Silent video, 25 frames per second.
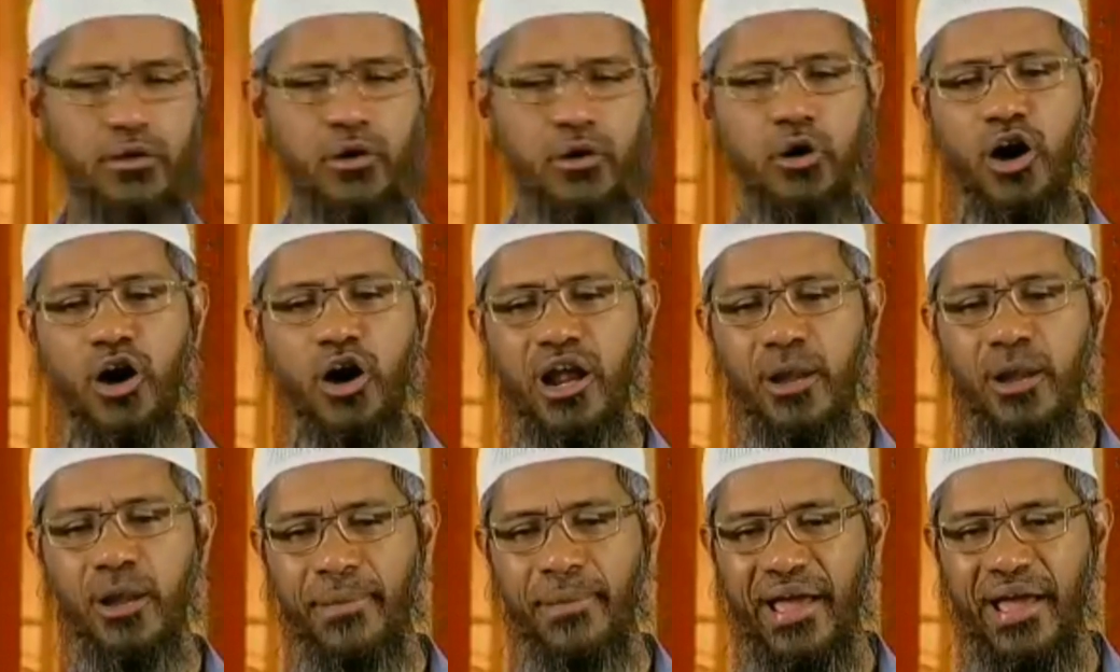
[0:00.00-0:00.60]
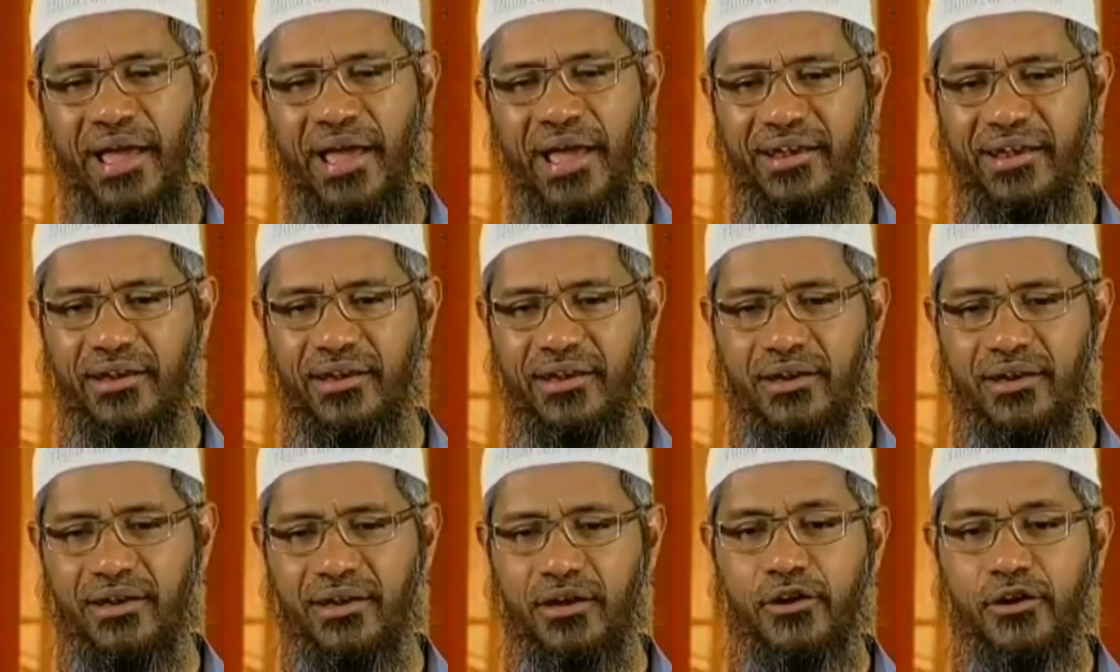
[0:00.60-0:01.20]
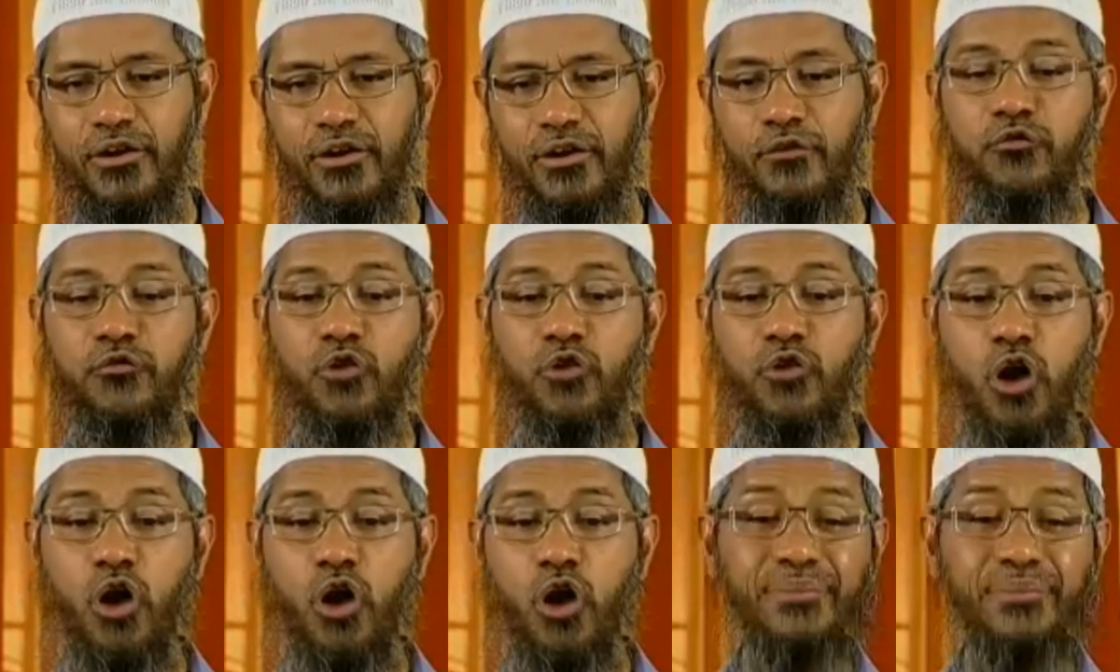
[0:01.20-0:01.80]
or a man,
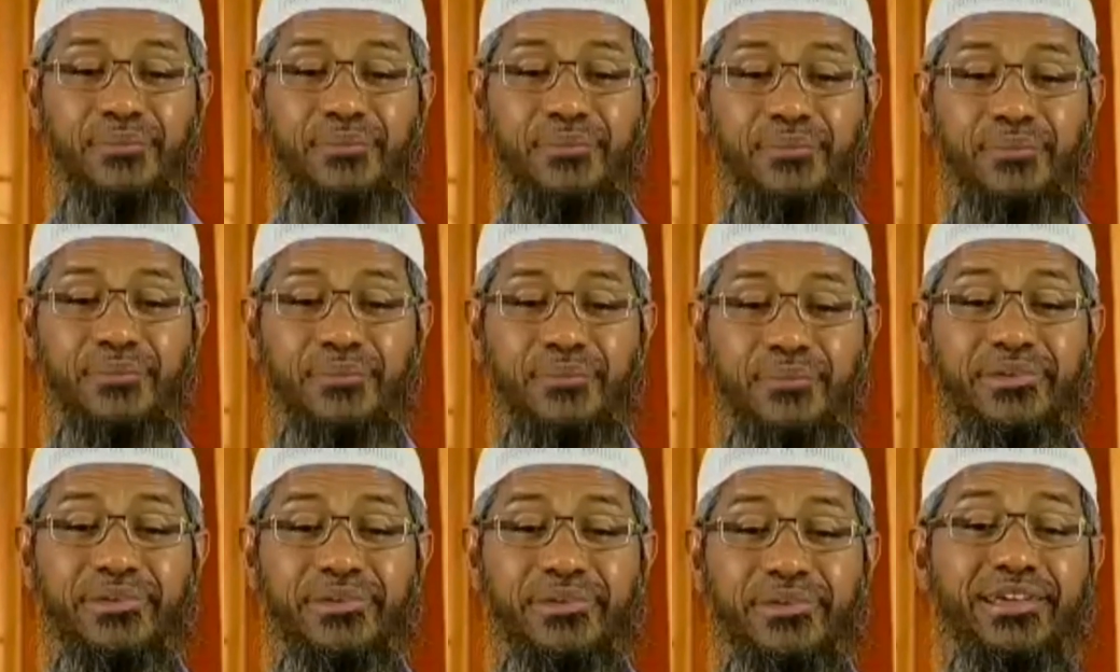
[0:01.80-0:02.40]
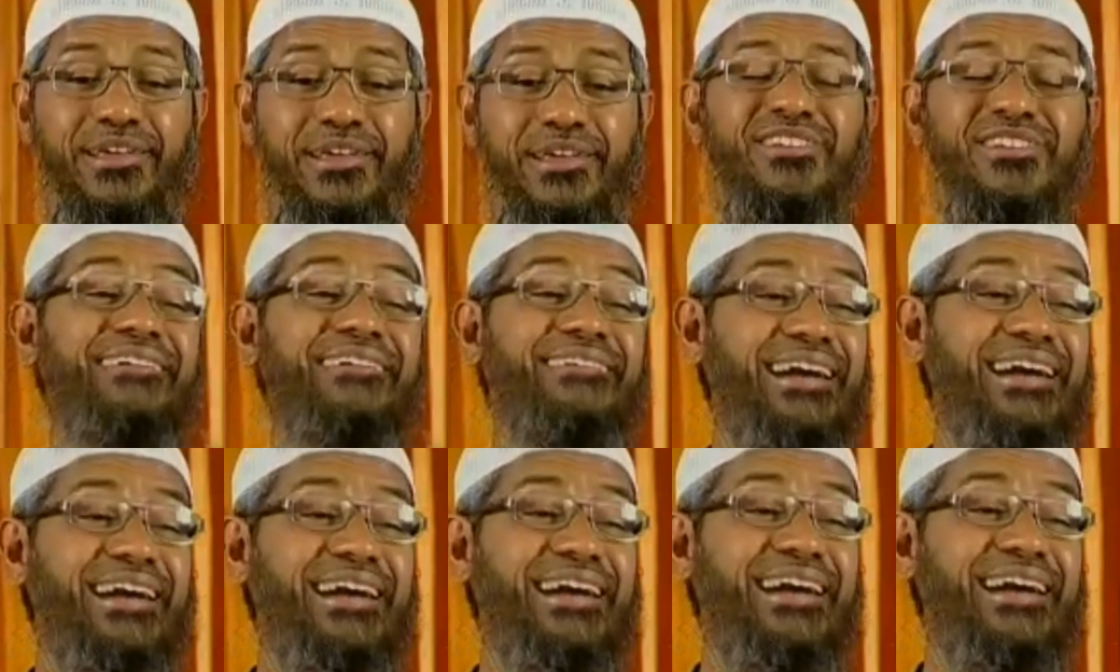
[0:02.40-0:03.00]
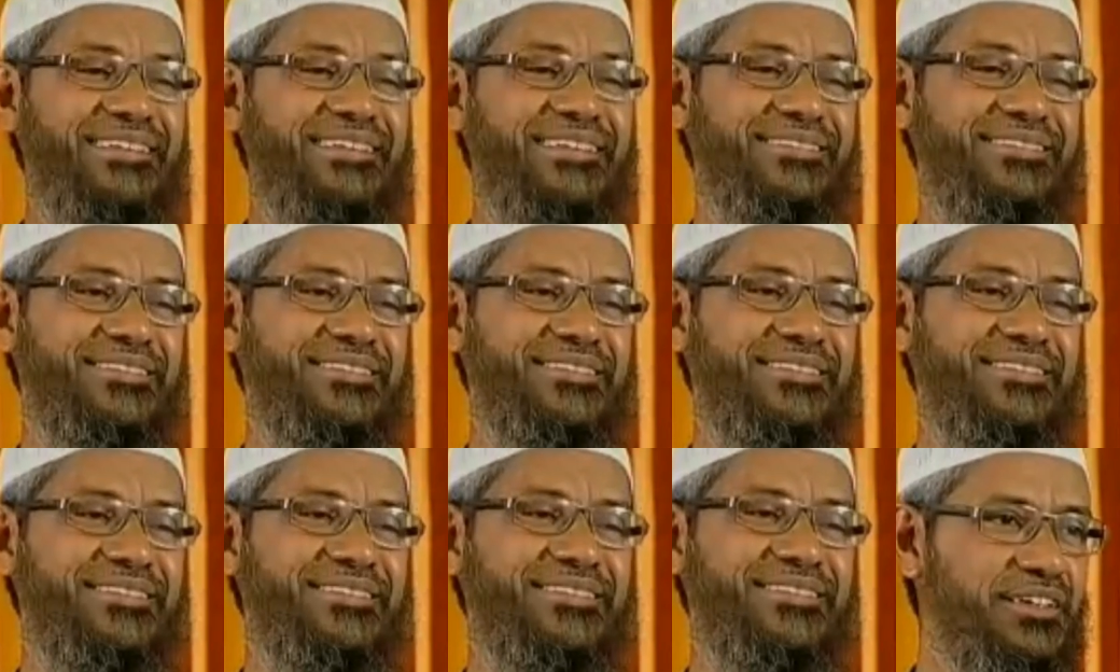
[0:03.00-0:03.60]
flog them each with 100 lashes.
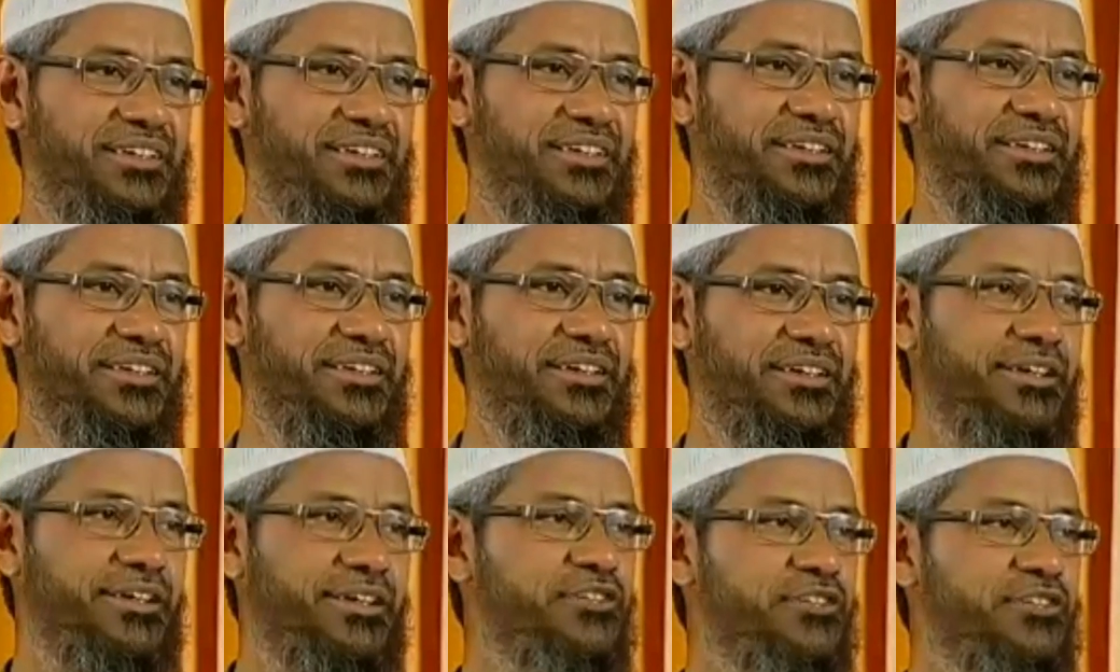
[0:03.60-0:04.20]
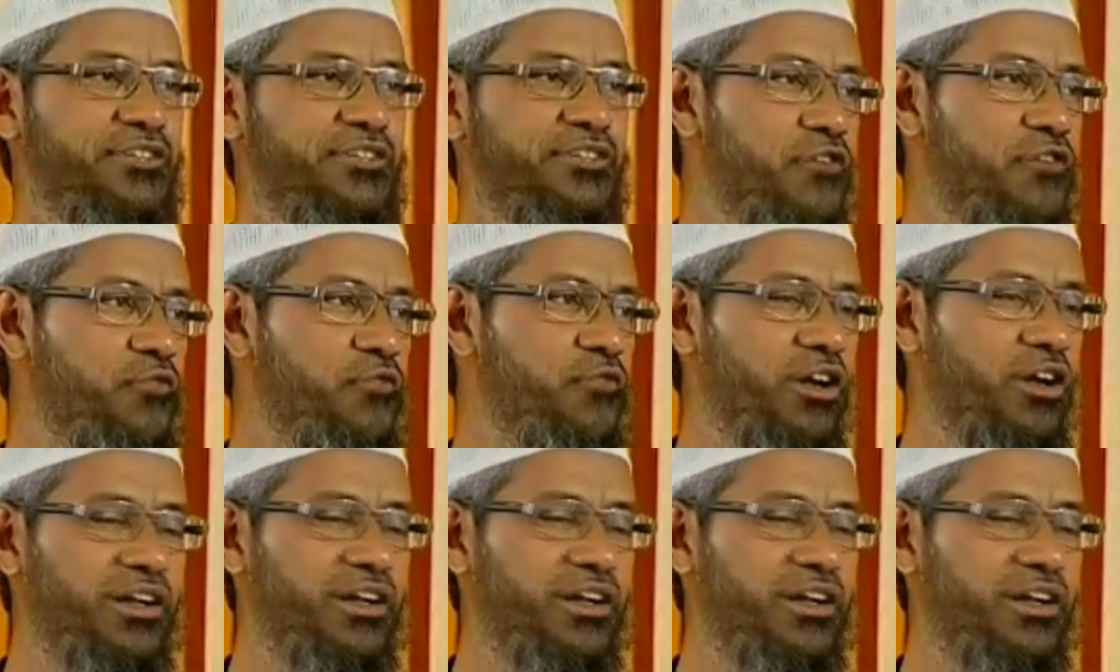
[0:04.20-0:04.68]
It's not 40